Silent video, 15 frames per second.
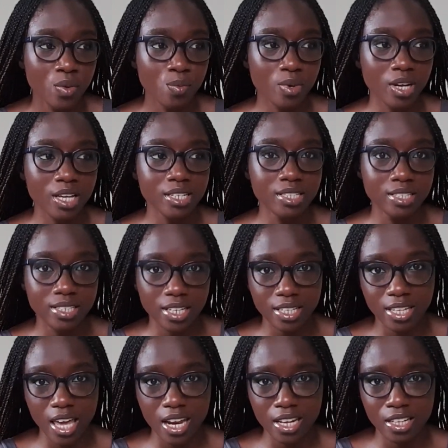but I
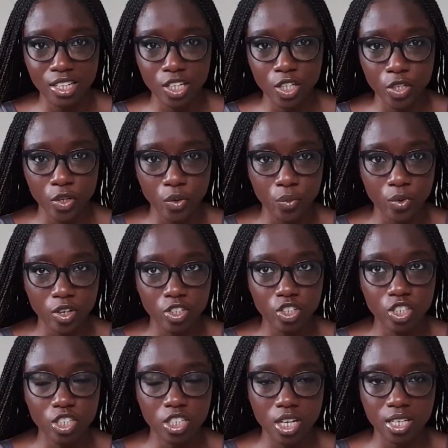did get in the new one
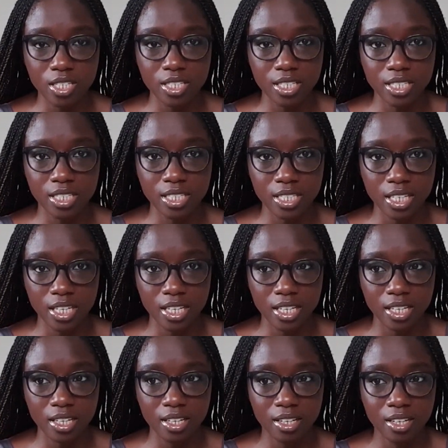just to
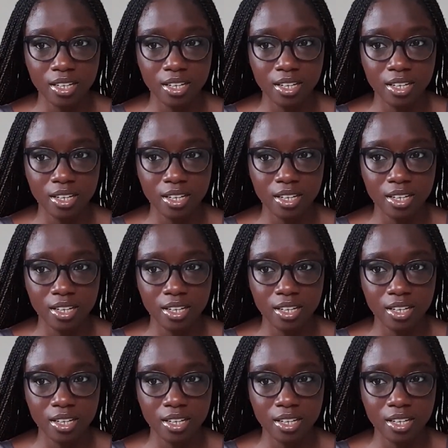see